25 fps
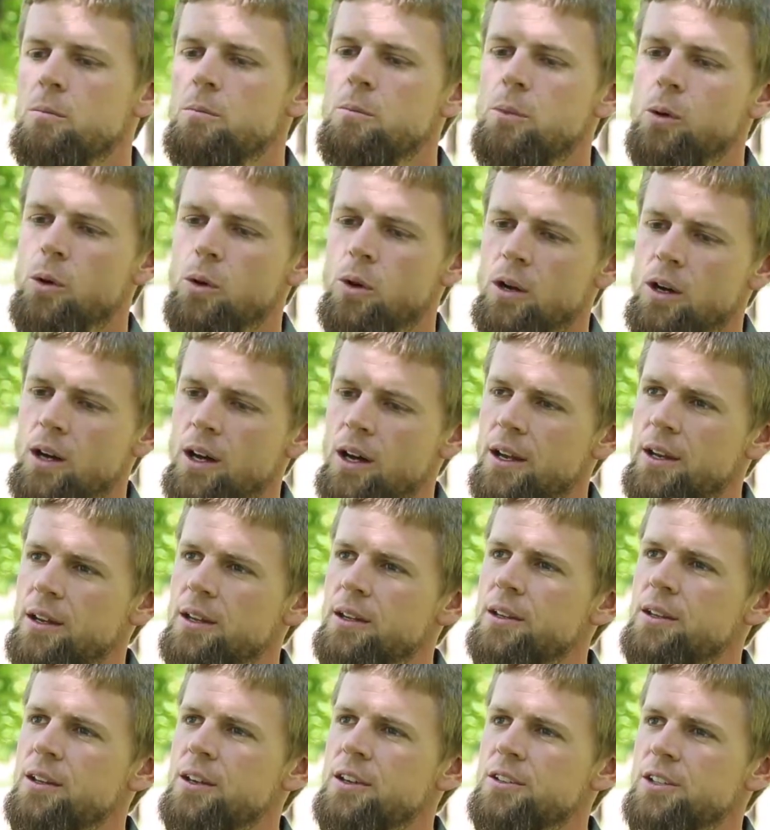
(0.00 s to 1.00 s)
Boron
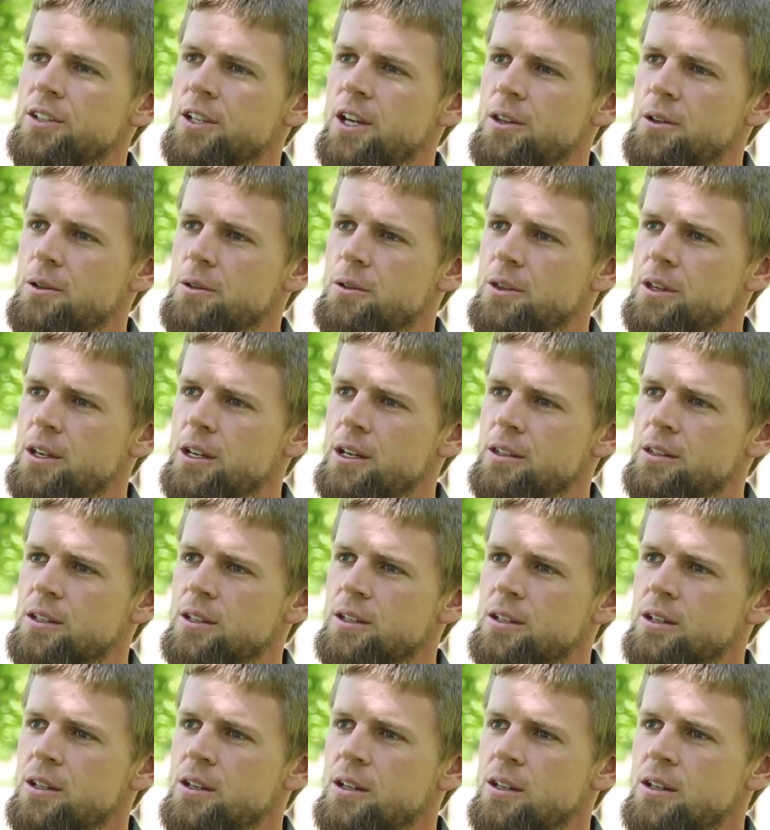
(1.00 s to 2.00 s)
is another thing
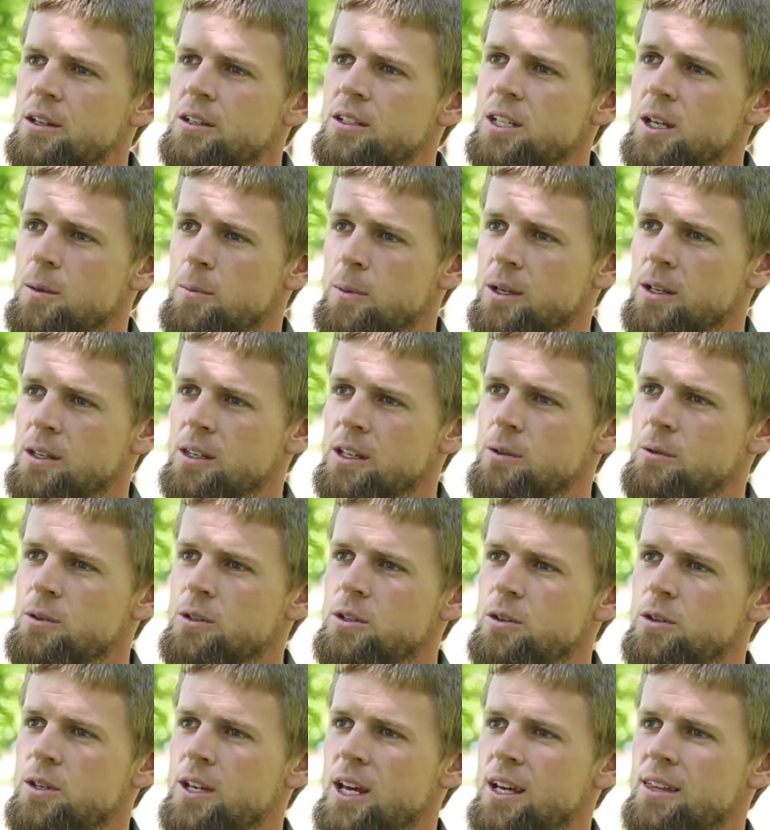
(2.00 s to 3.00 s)
that typically
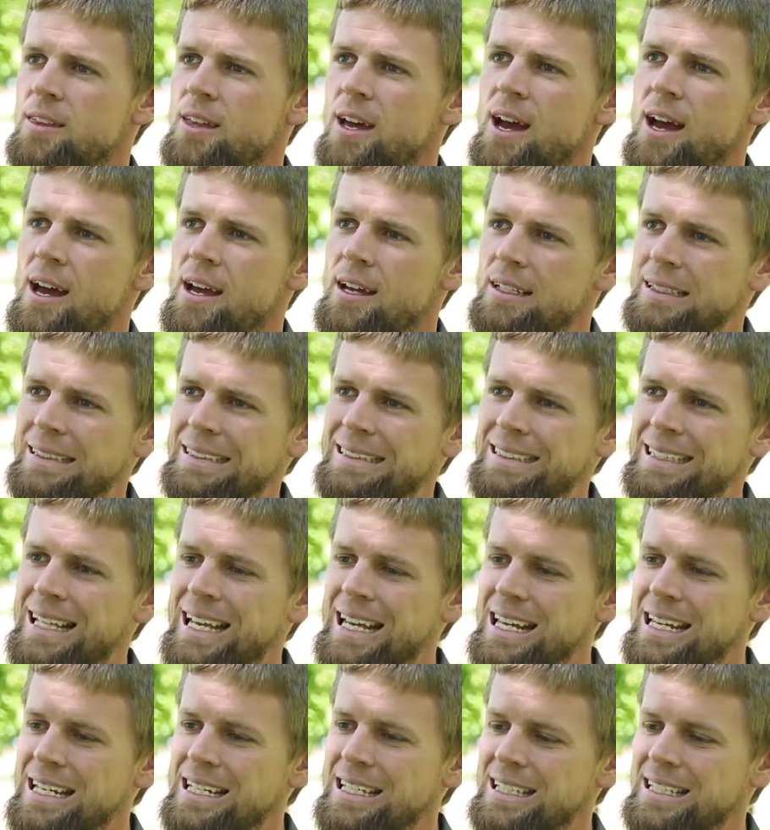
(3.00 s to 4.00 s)
when you take that
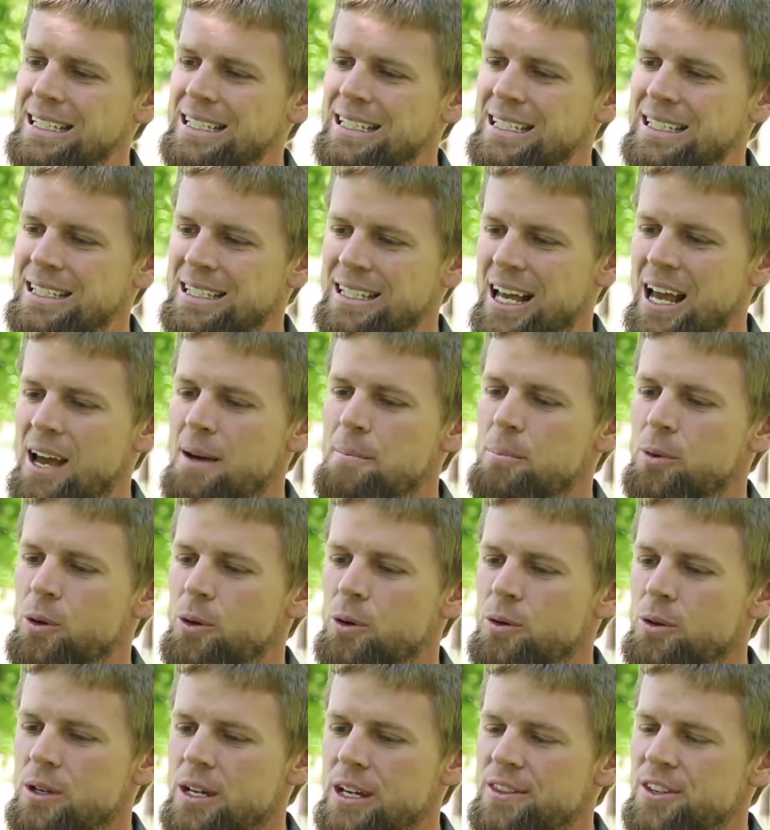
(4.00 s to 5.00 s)
late
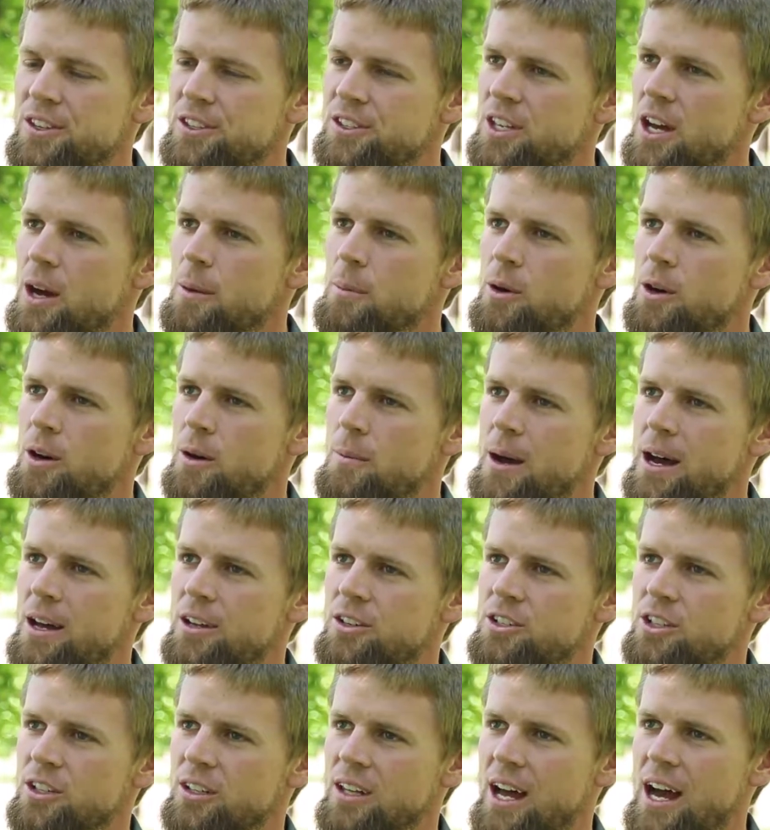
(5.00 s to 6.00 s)
sample in the summer,
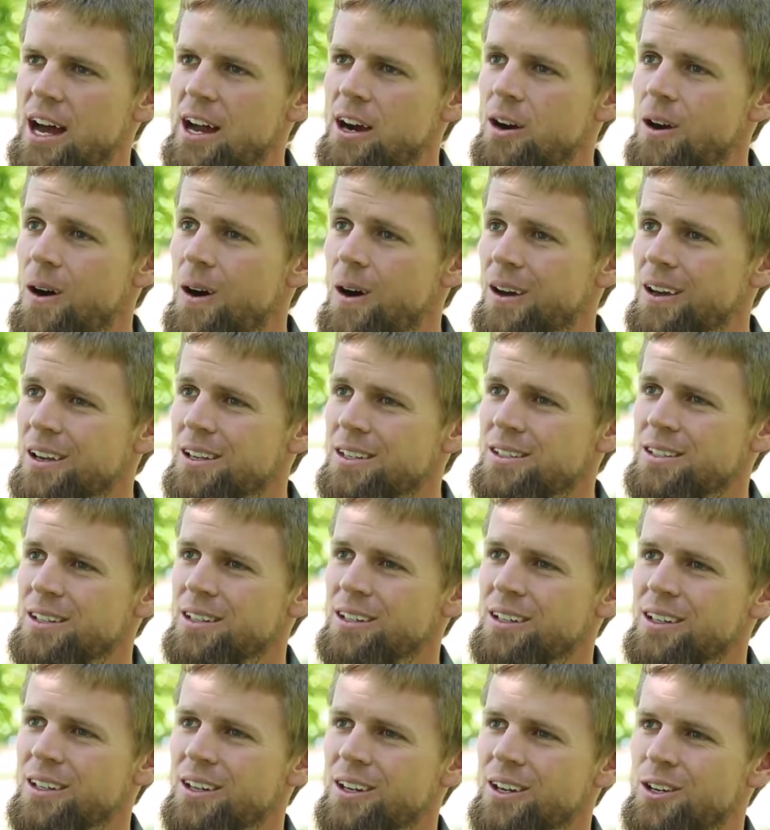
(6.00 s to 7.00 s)
about July or August,
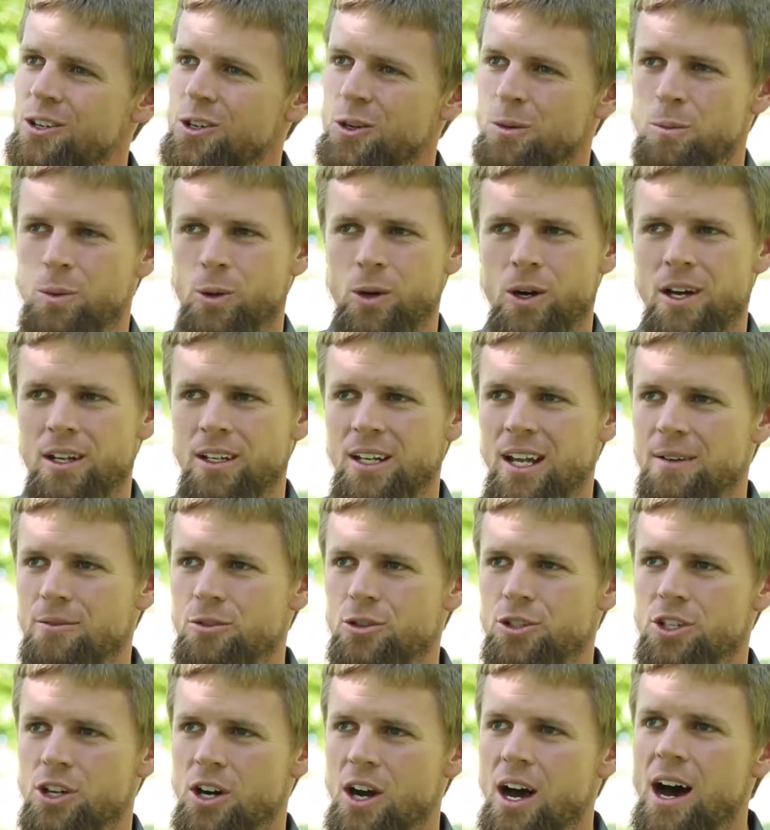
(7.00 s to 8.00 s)
your boron
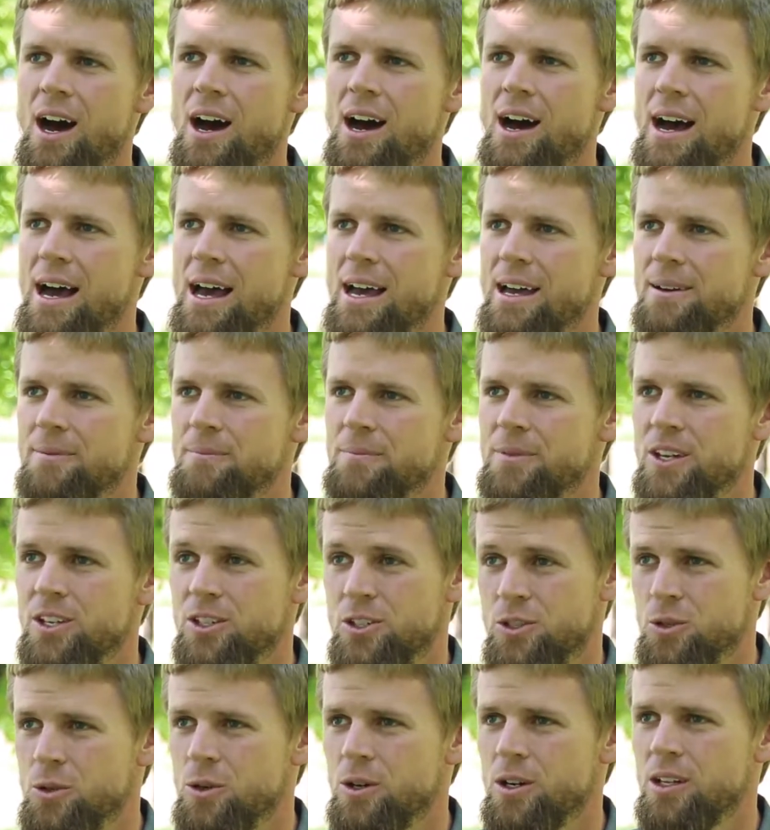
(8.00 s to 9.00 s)
levels are high.
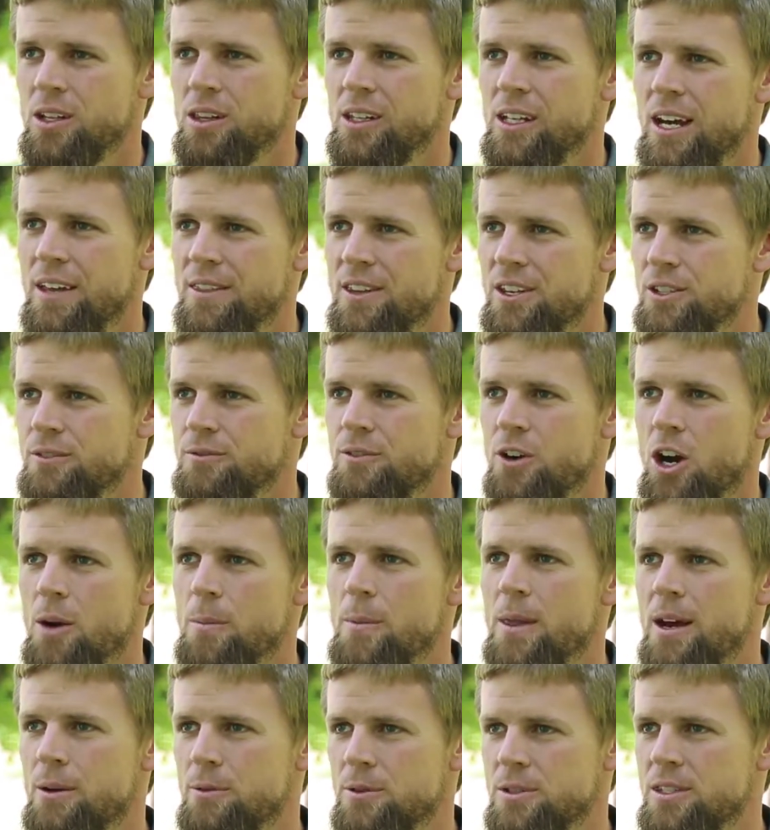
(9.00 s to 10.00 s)
Historically on this
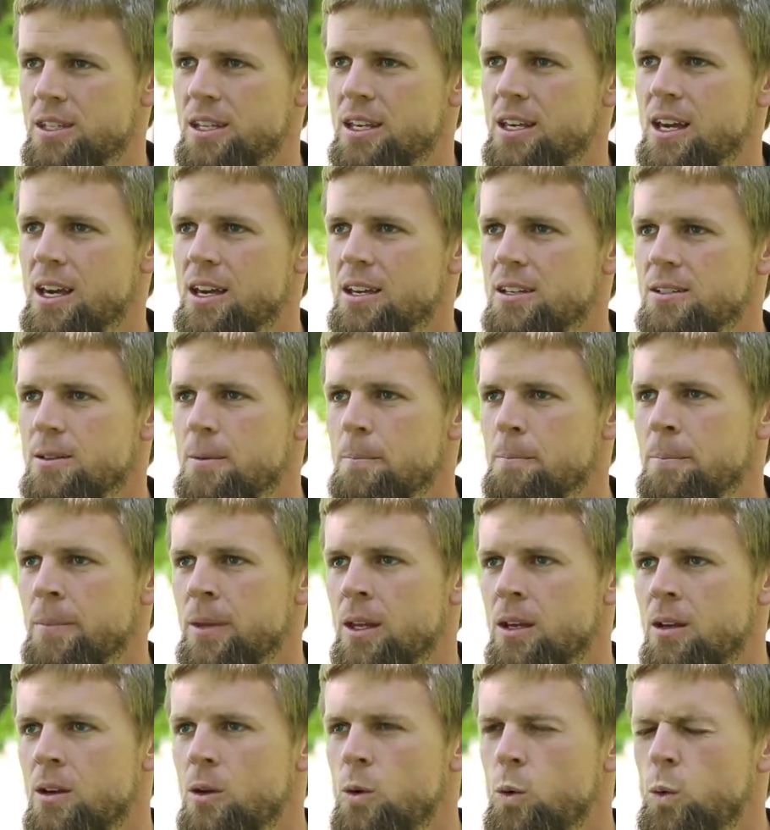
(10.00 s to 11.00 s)
farm that was the case.
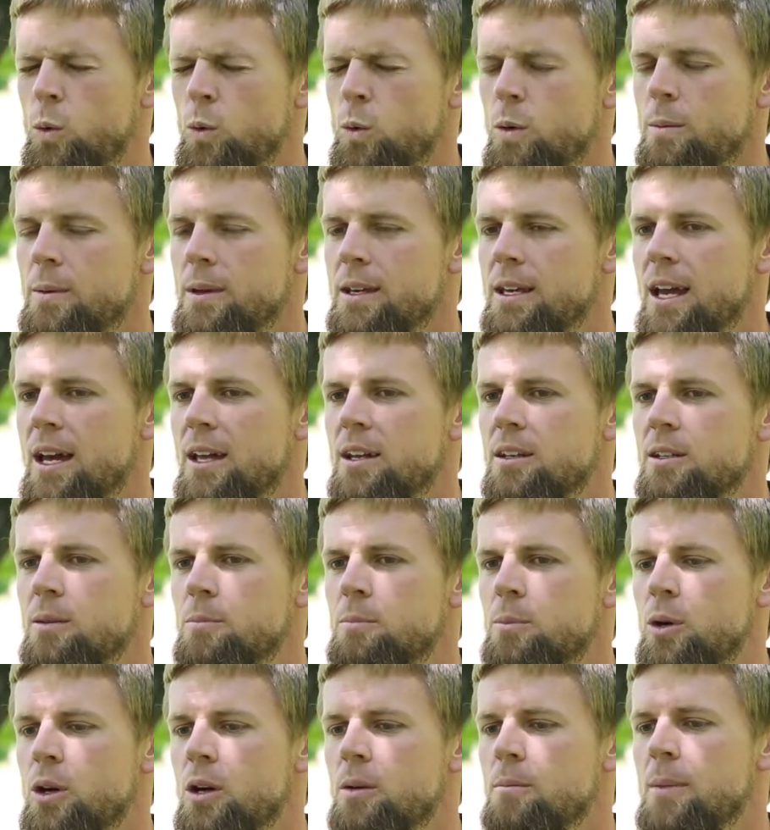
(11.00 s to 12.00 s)
When we began to
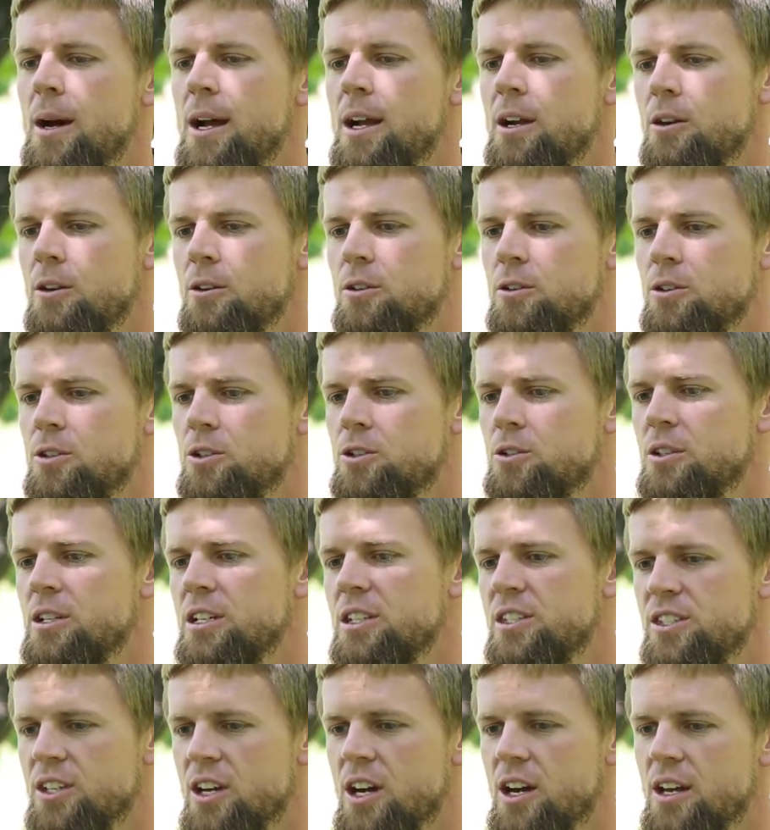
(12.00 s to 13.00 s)
put
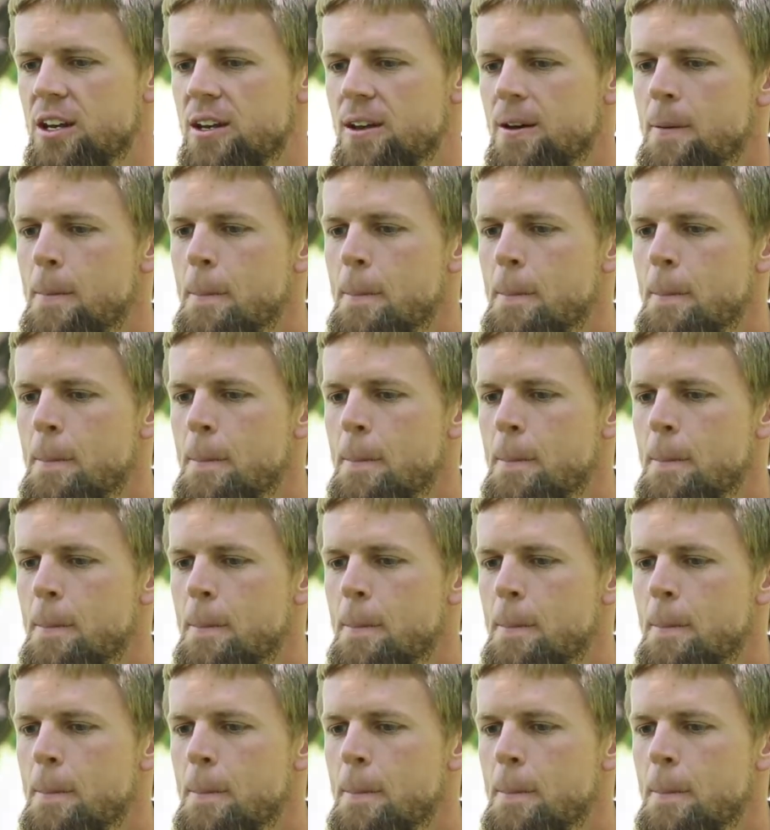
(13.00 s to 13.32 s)
micronutrients on